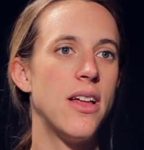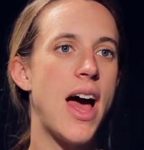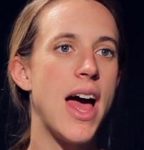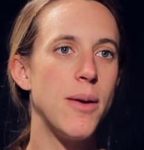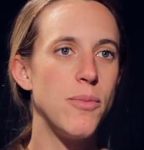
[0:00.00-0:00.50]

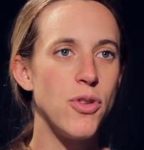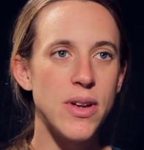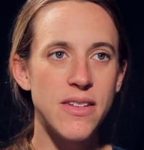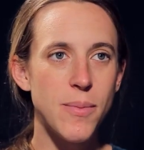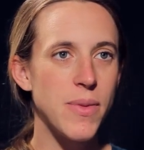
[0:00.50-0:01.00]
I'm
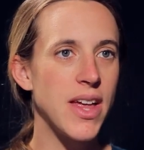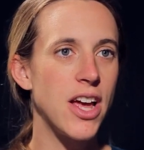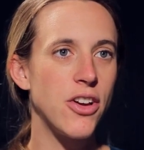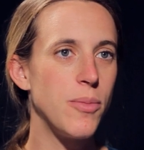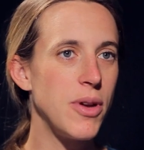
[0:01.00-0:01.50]
doing something
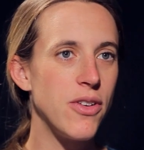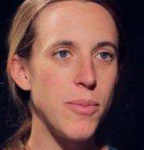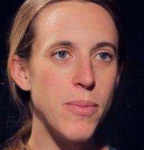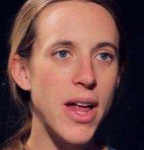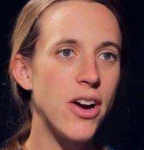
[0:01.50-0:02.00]
I could be
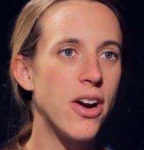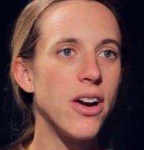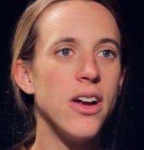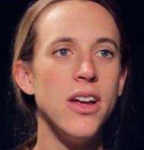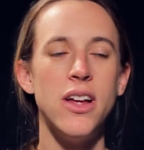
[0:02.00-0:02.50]
doing
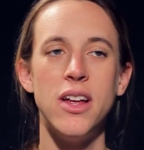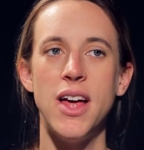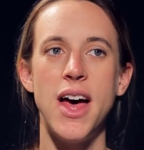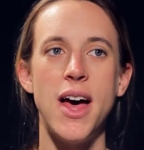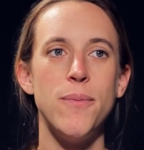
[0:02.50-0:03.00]
better.
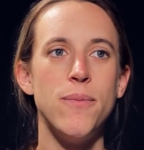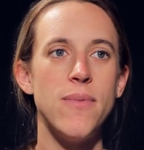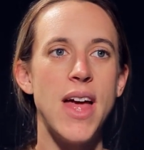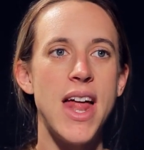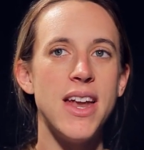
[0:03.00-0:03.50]
Um,
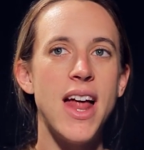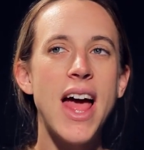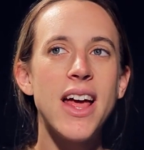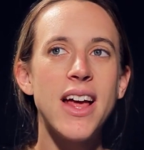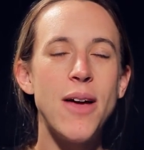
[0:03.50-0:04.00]
and
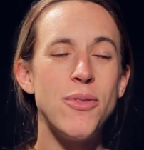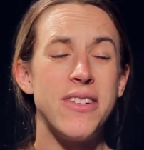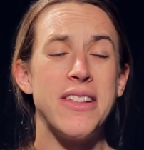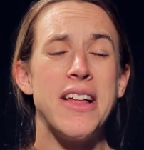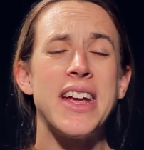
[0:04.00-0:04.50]
I, I'm
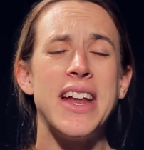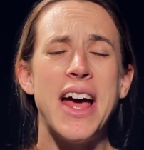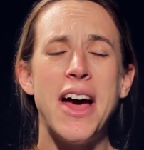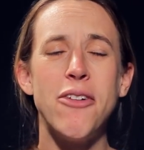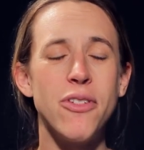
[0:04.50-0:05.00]
just lucky to
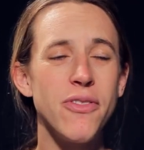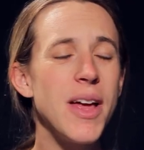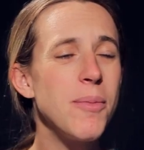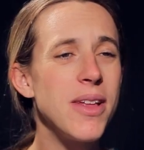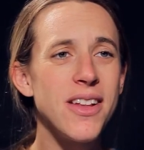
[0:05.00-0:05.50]
have a
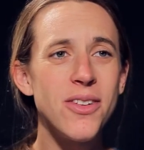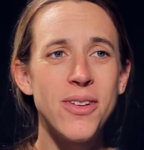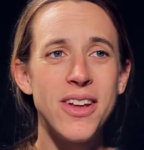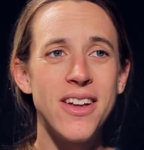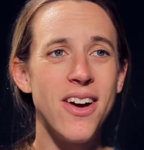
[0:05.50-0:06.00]
family that's
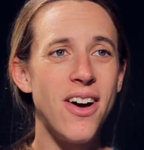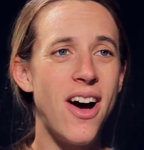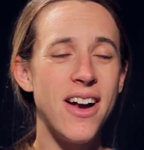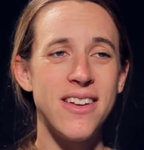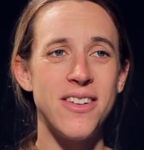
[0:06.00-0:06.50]
really
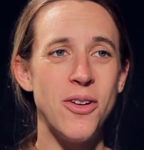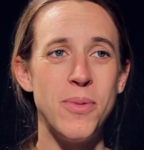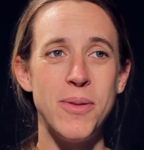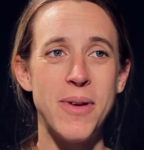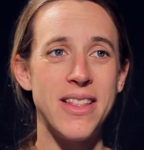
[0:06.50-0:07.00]
honest and
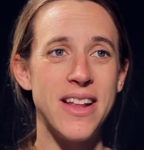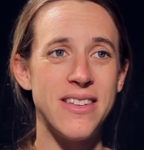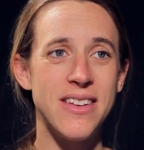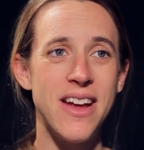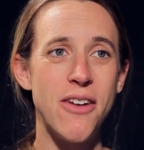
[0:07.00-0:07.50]
open about that
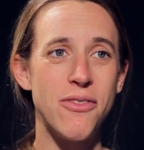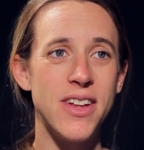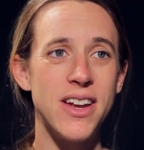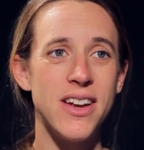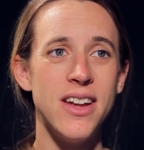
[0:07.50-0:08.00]
stuff,
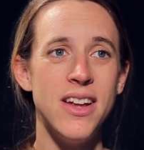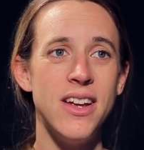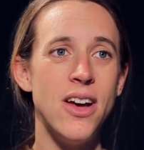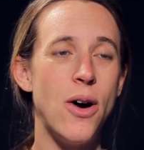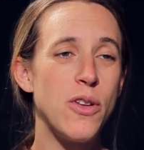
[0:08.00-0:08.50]
and
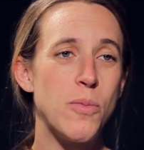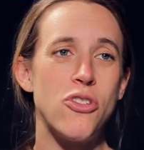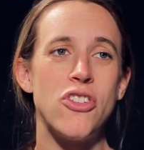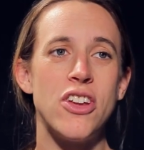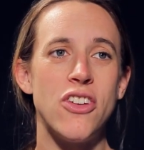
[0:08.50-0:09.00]
always
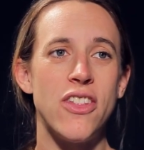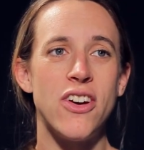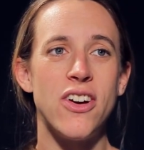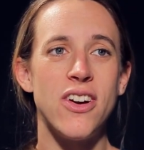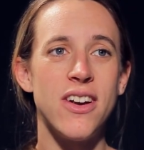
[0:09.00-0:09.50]
pushing each
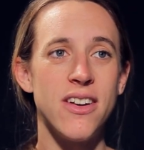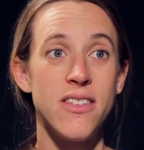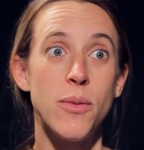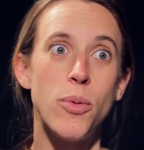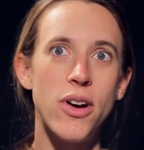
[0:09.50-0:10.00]
other and
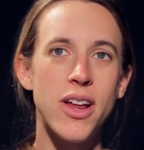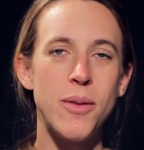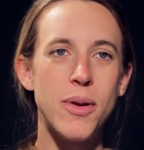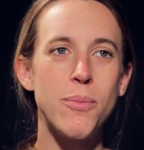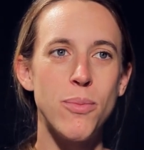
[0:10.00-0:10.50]

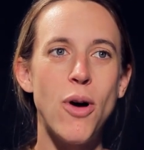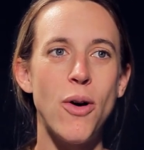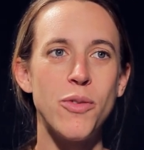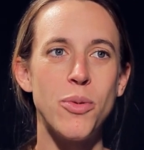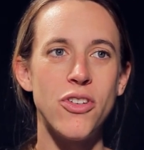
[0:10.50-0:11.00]
supporting, but
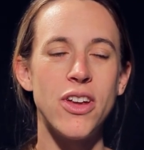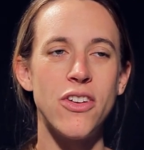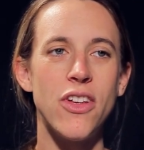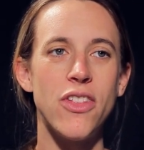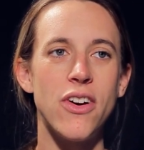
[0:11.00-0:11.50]
always pushing
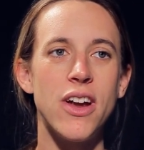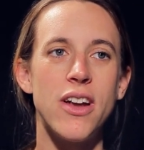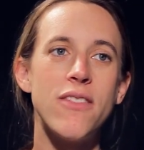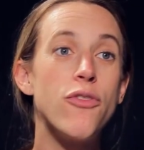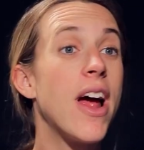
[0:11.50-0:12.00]
each other,
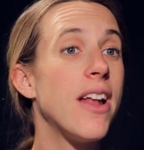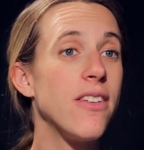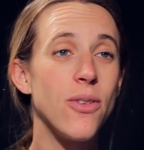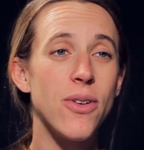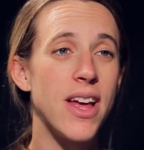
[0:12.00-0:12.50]
and
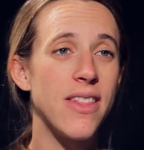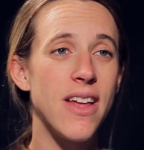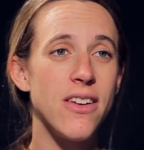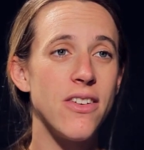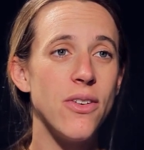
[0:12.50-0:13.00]
friends who are like
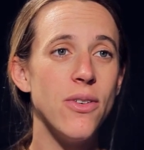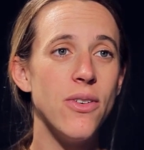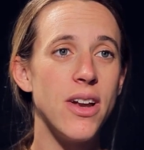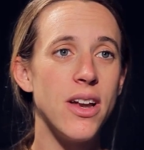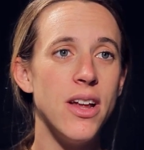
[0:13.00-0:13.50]
that
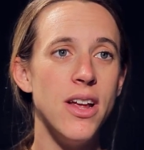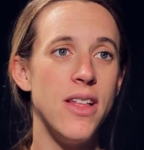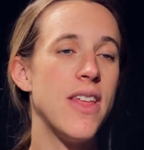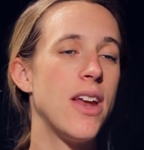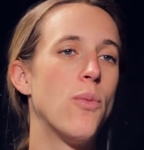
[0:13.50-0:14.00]
too. And mm-hmm.
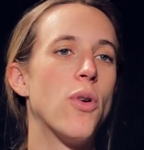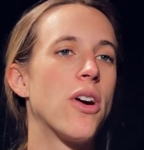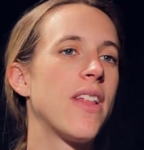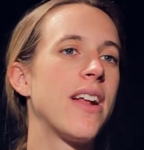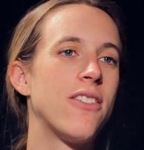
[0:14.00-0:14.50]
then at work,
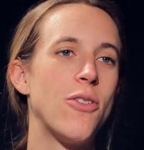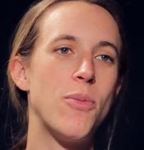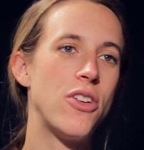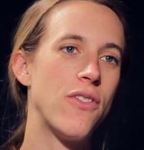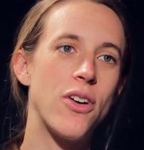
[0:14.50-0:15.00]
that's so
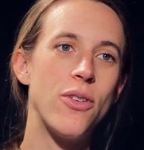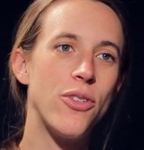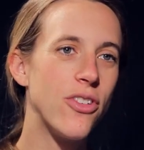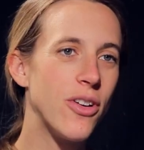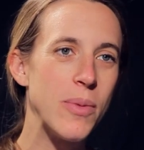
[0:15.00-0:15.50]
much of our
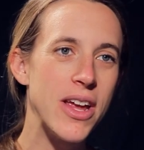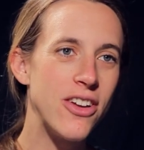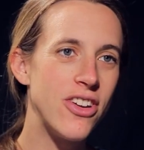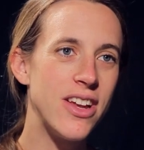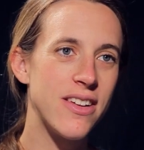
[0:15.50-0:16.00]
culture at P
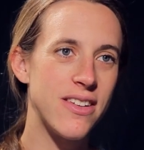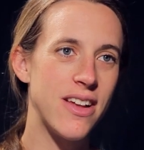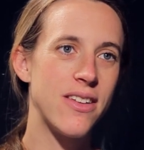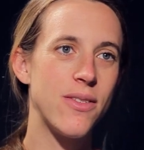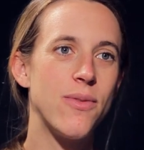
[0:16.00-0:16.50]
H E, is,
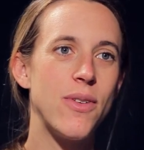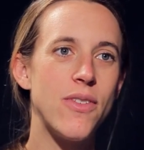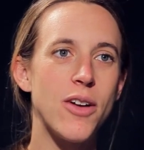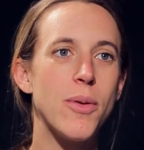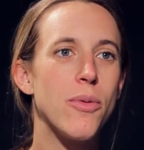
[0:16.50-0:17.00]
as yeah. we've
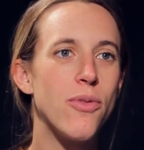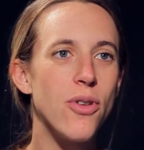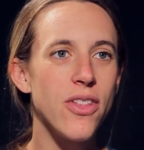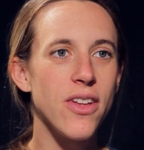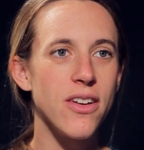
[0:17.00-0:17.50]
talked about
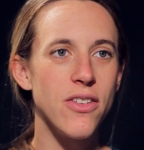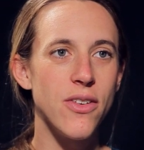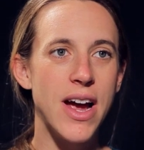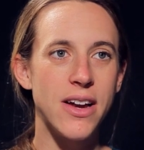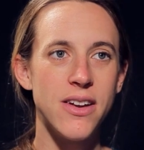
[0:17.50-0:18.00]
before, the
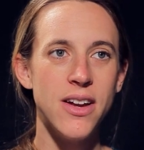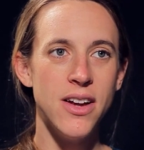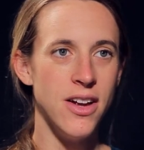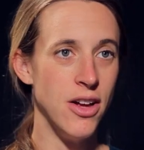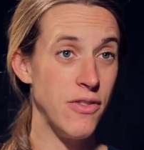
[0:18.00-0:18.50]
direct
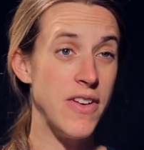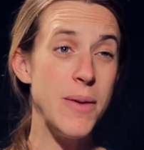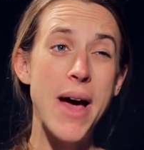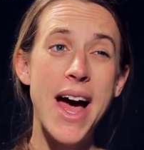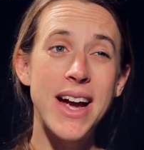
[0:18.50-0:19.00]

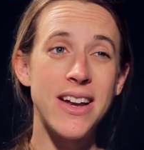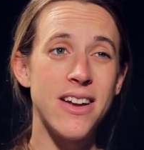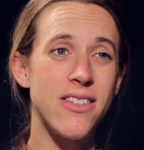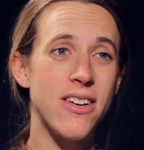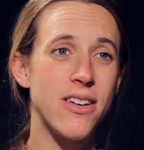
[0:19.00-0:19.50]
feedback and
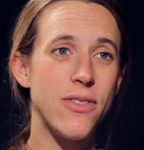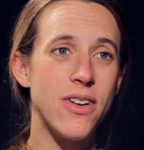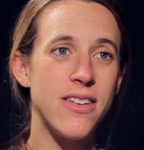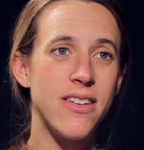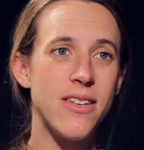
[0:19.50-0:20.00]
constructive
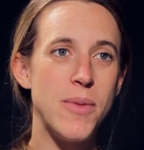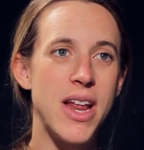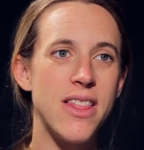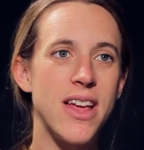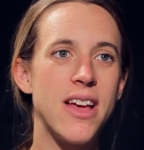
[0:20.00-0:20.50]
criticism. And
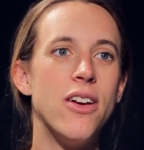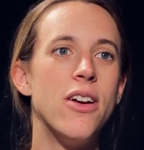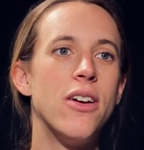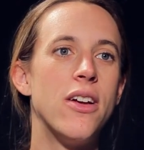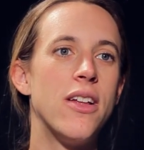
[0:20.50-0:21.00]
I think
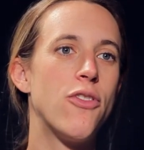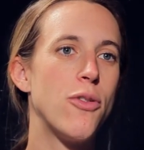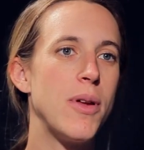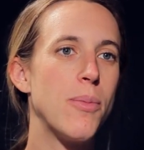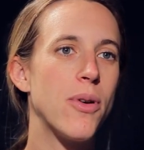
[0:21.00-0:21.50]

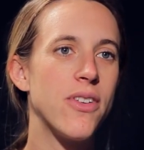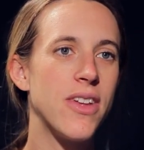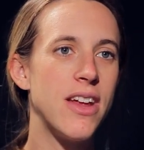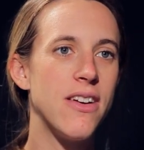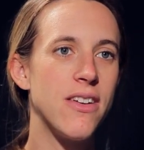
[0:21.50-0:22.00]
for me
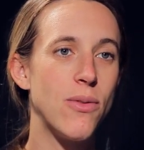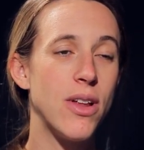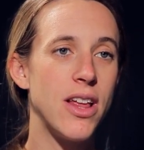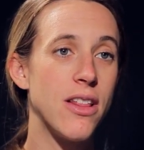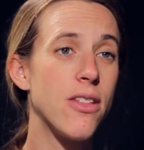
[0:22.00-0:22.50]
personally, I just
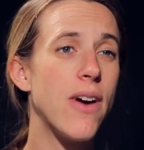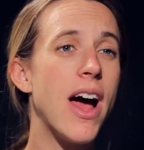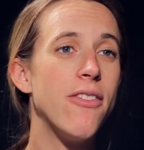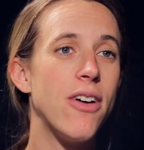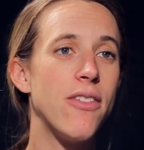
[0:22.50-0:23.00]
really
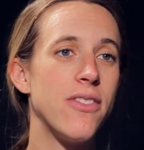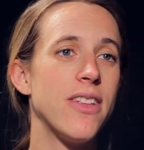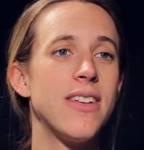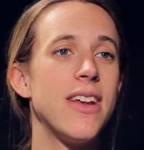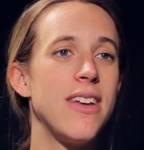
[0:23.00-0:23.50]
thrive off of
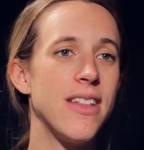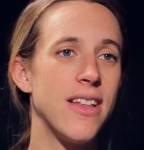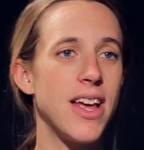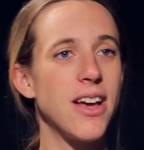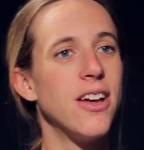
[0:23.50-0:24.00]
this idea
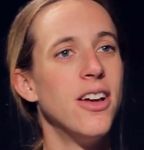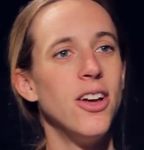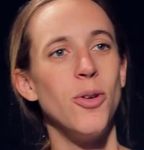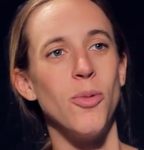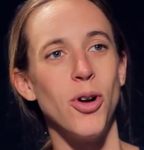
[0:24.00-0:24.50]
that like
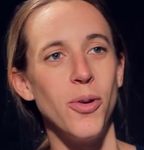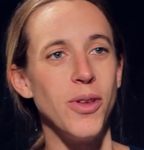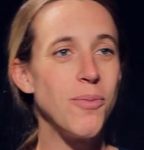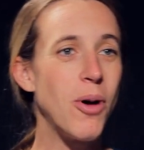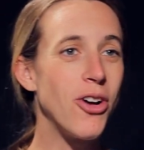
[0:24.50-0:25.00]
we're
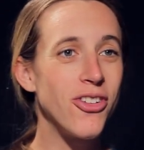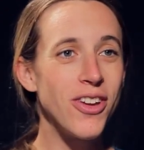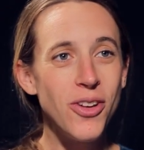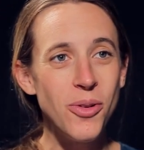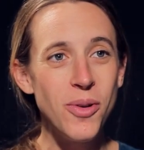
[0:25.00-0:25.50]
only
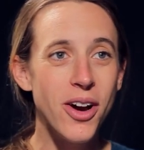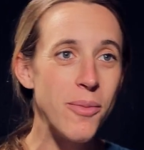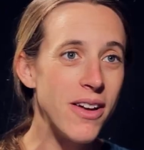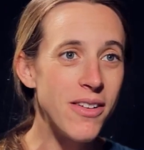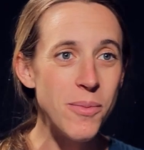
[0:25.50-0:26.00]
partially who we are
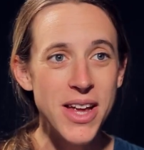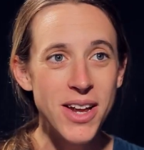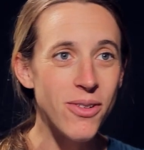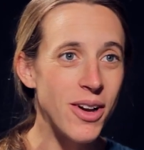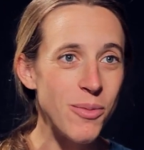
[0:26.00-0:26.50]
meant to be,
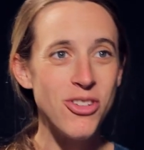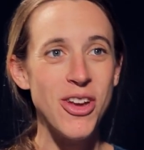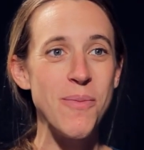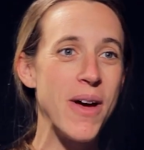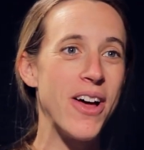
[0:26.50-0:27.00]
and we're going to be
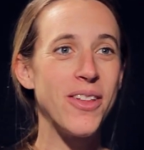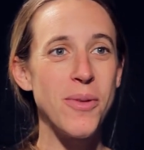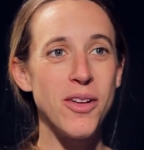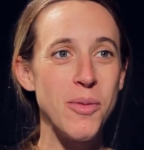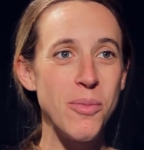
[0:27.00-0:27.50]
shaped by all the
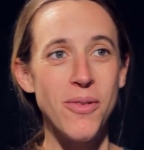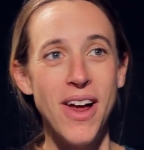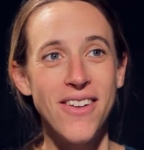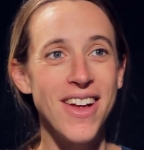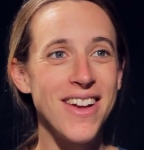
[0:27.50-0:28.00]
best people
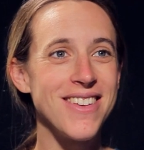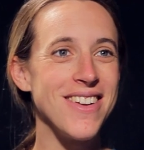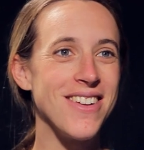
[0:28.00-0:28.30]
around us.